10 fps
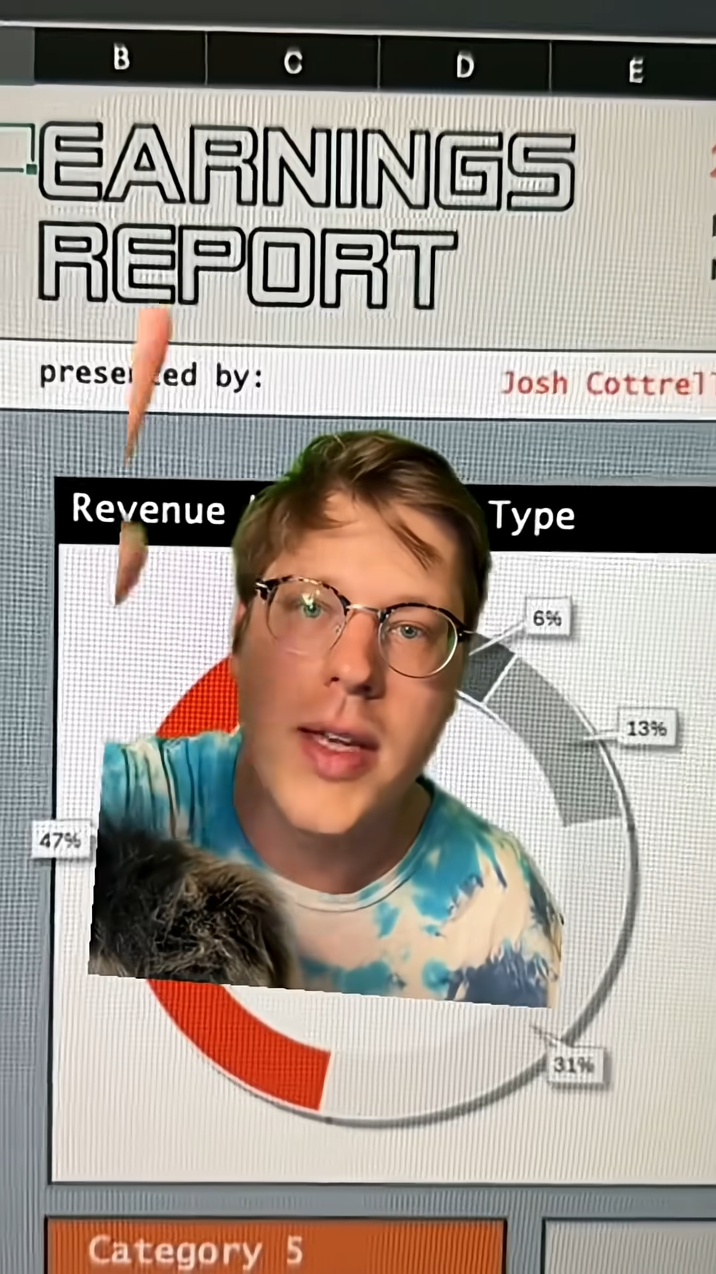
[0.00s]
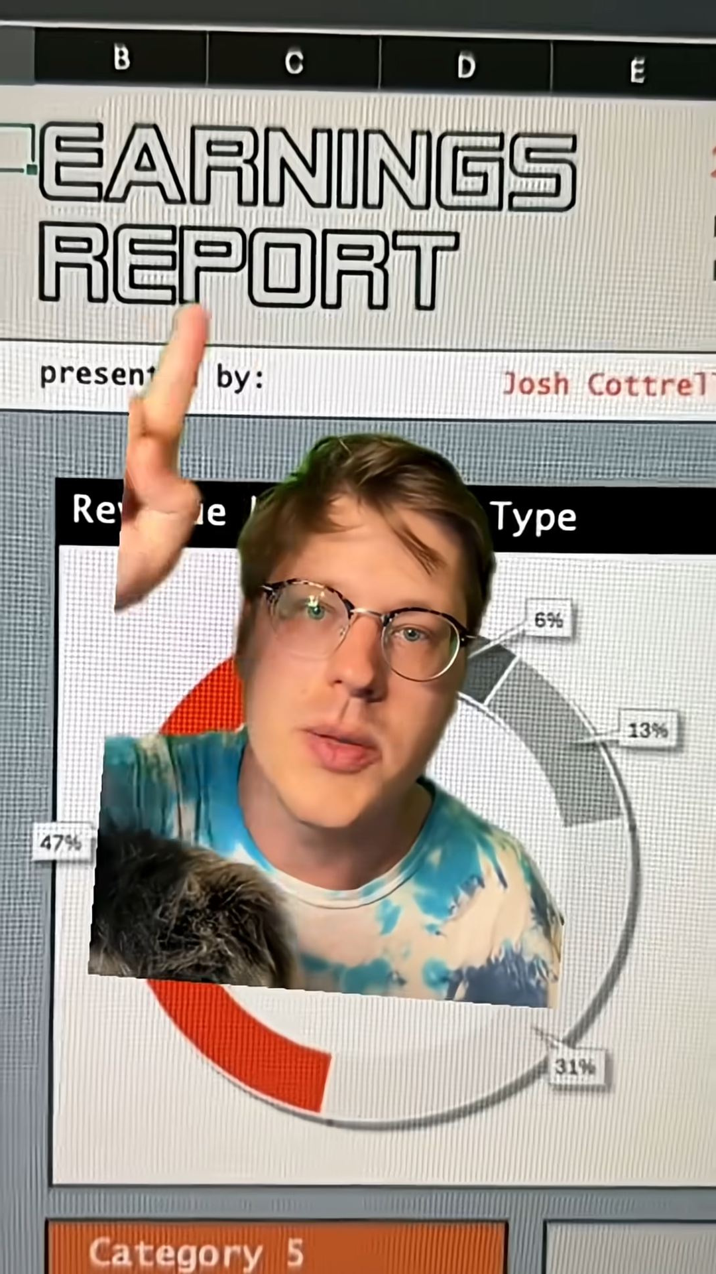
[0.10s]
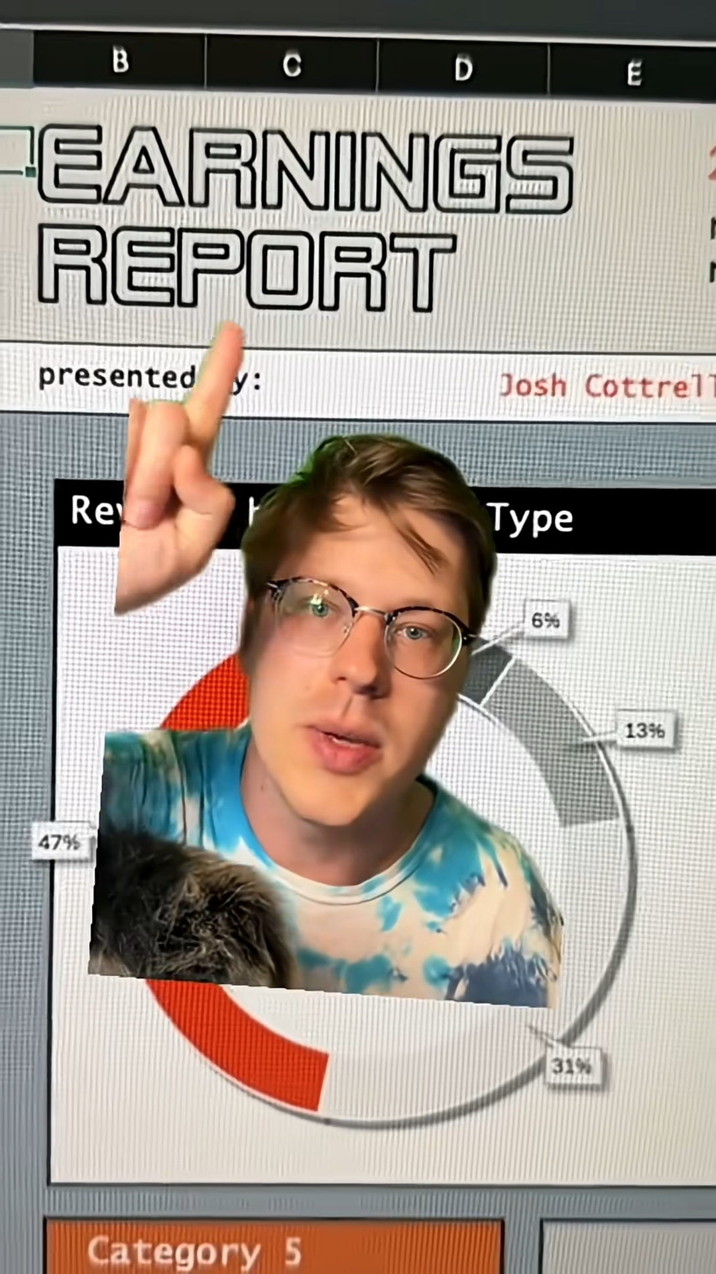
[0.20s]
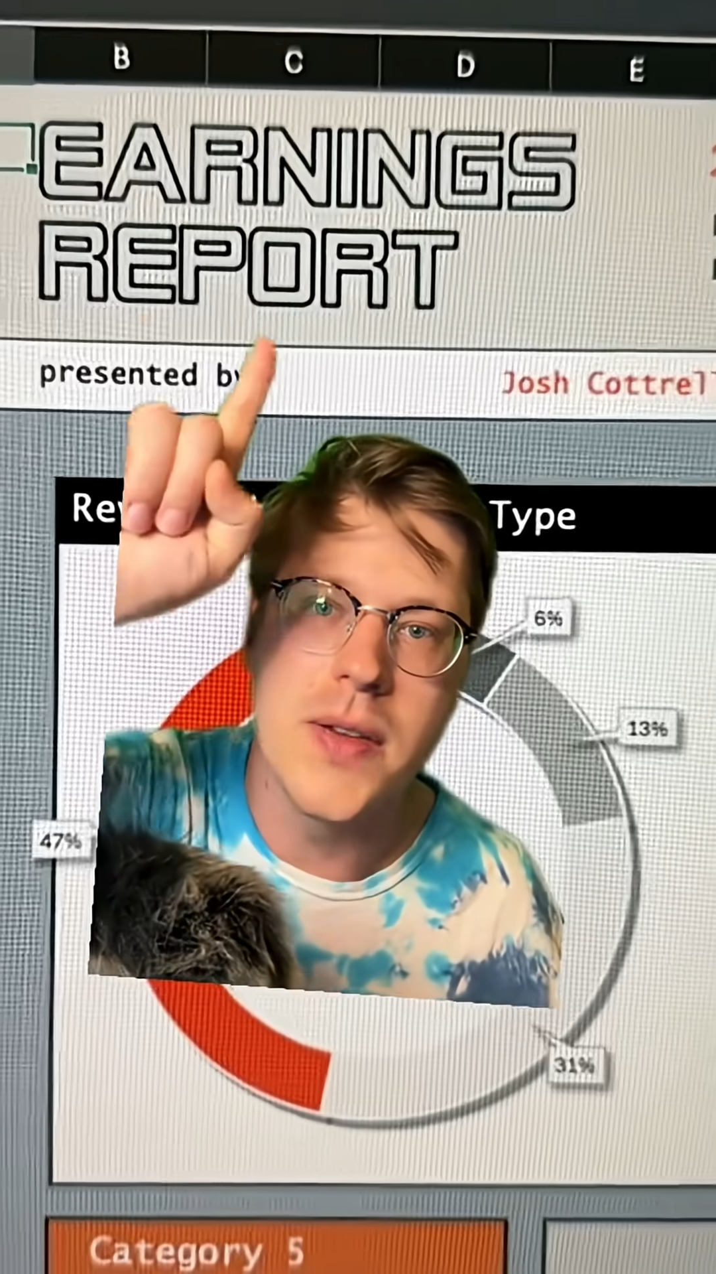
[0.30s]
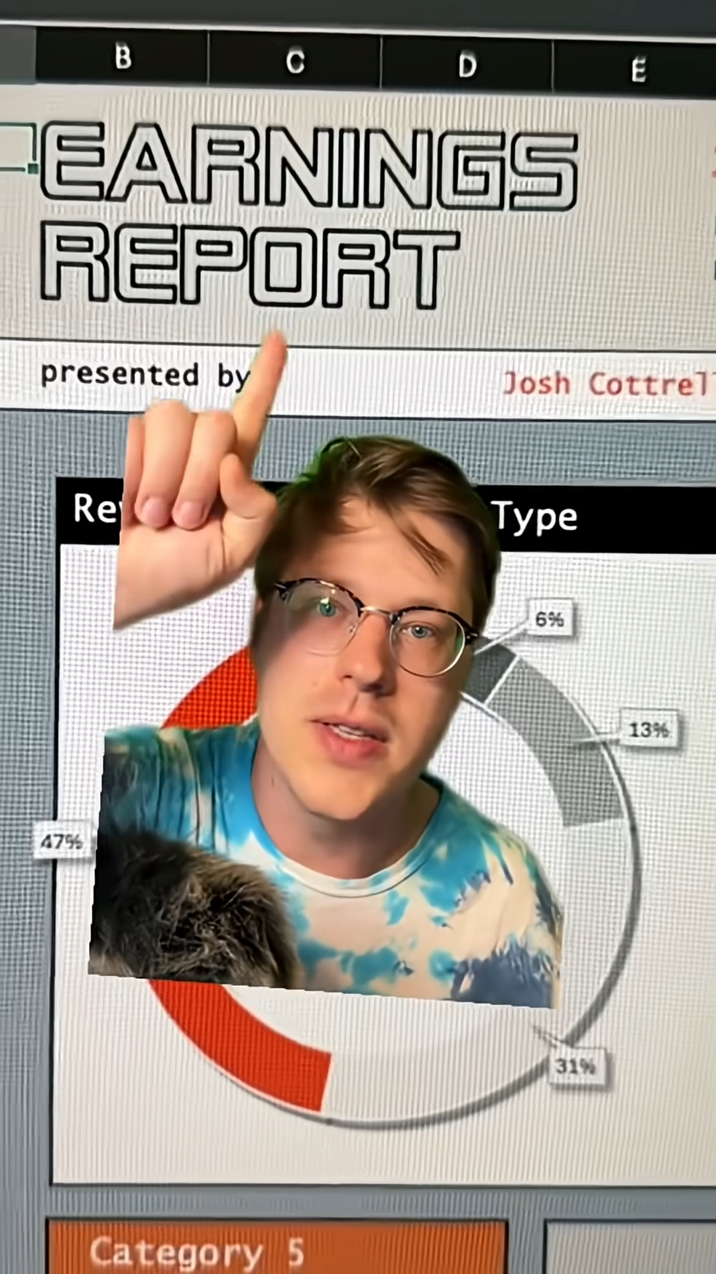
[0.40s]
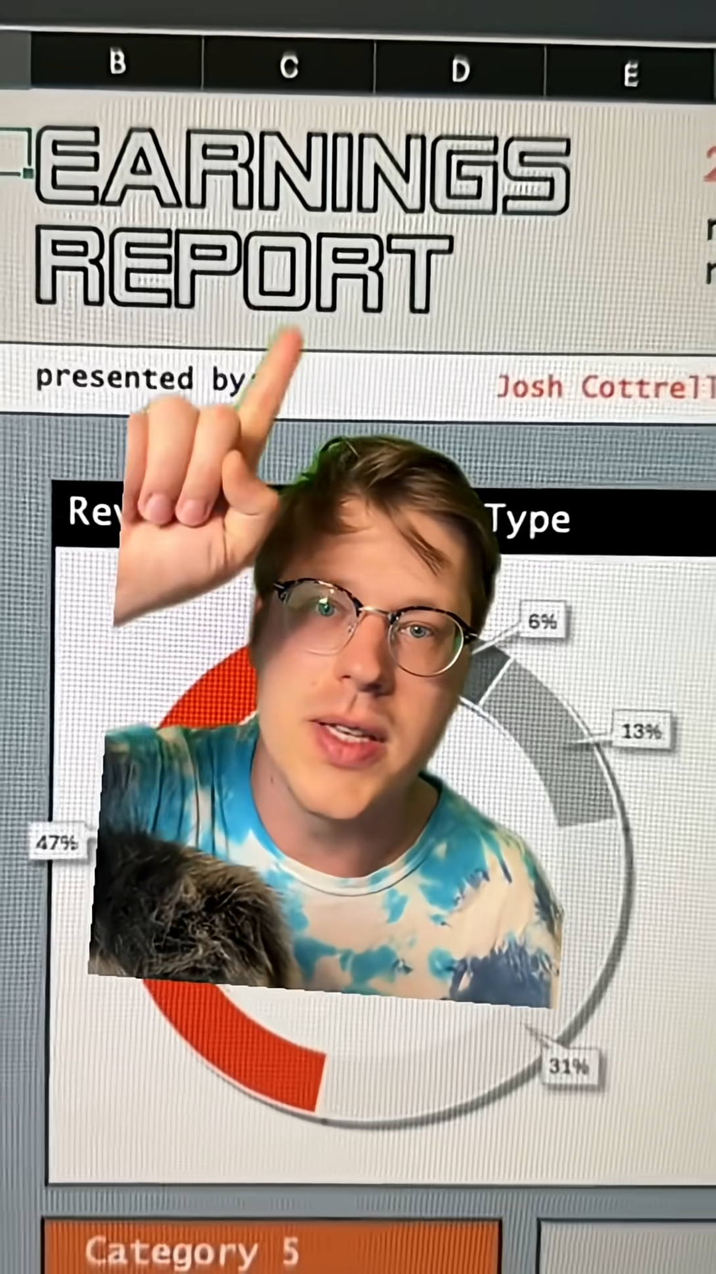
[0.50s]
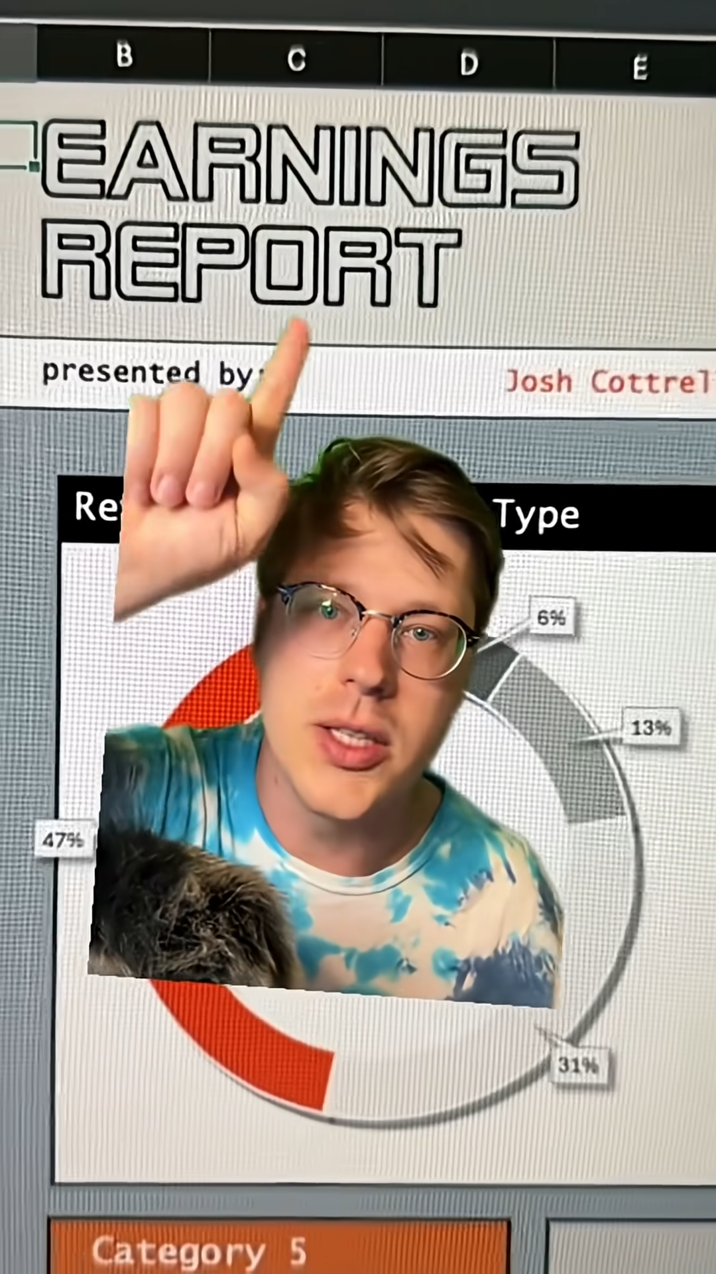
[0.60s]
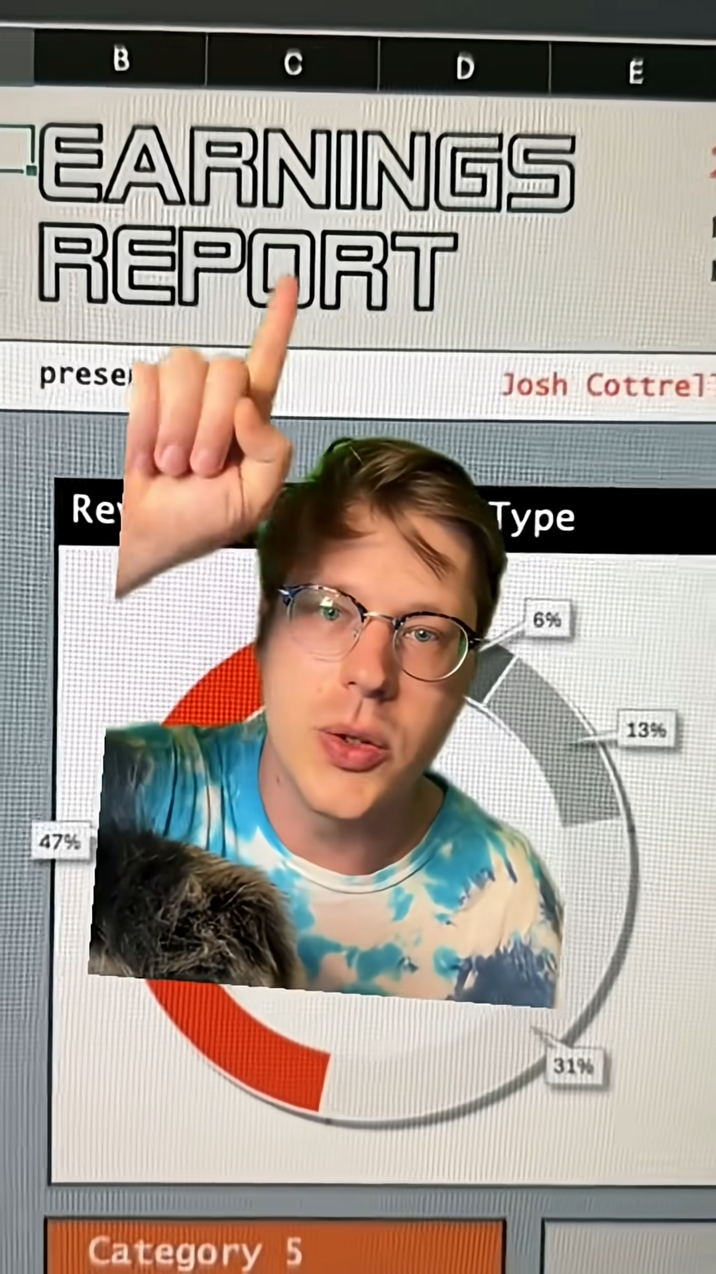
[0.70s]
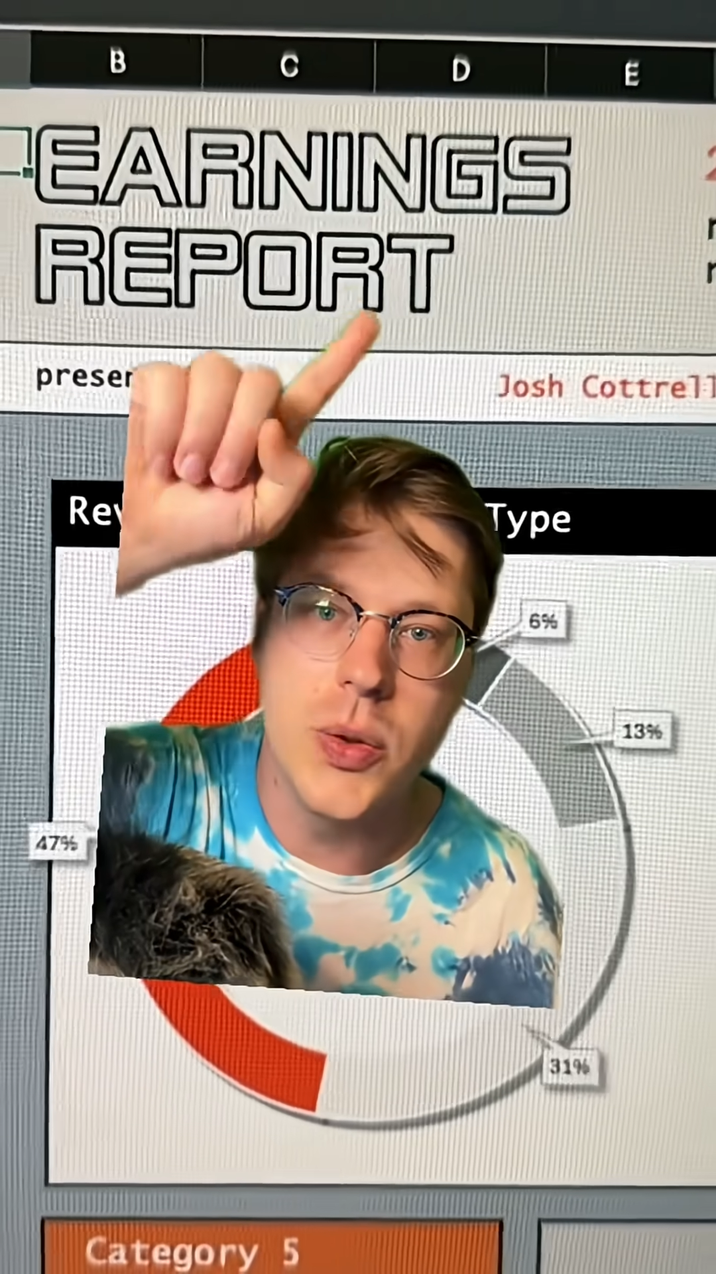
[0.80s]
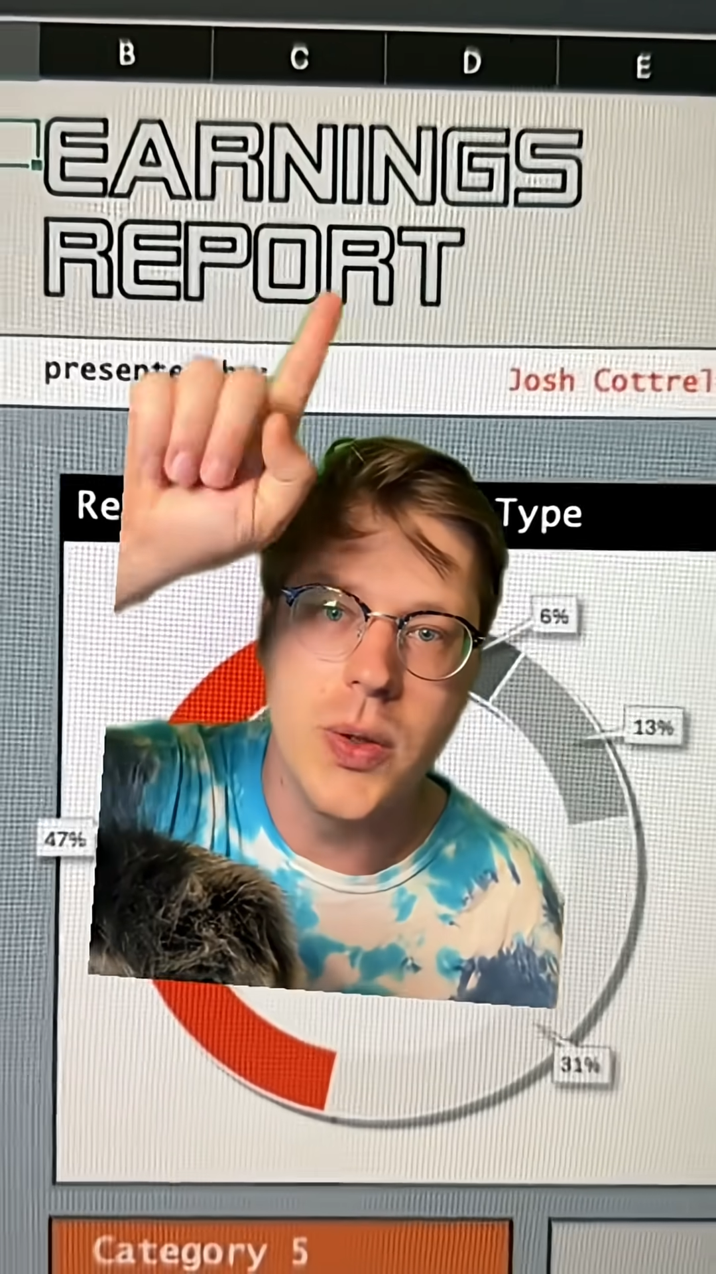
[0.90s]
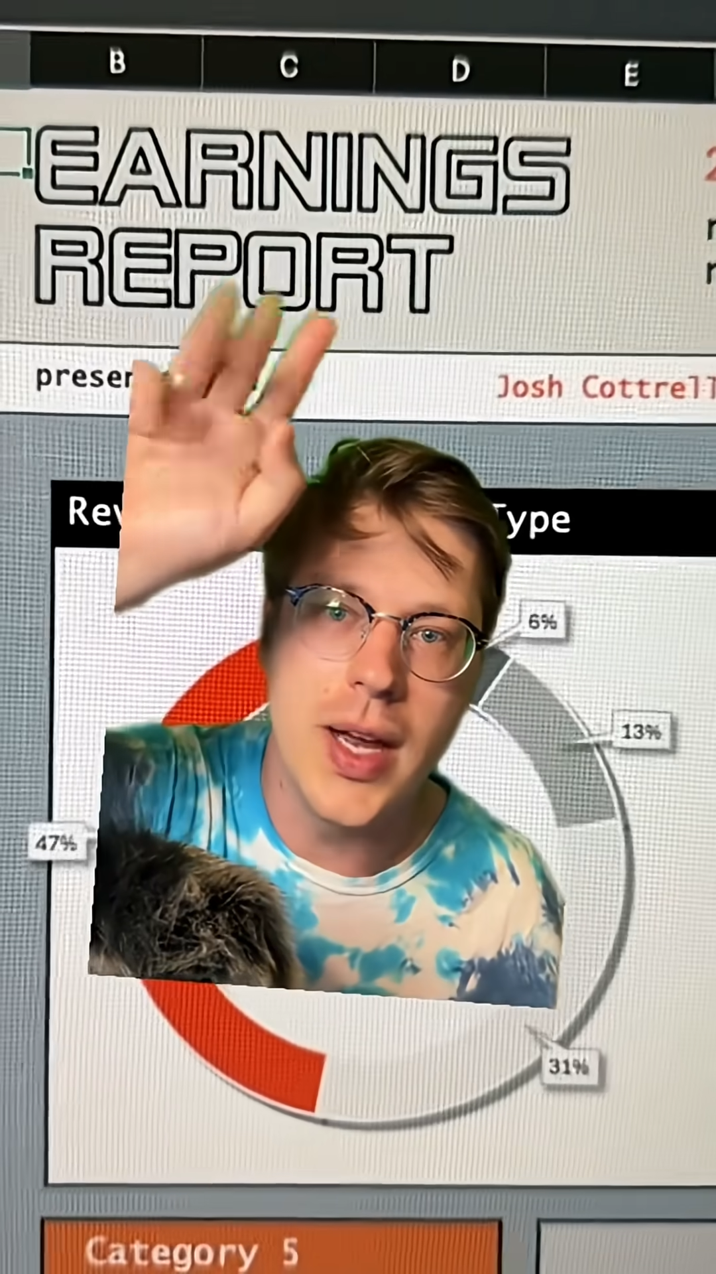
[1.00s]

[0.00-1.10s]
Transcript: That's what gives it this cool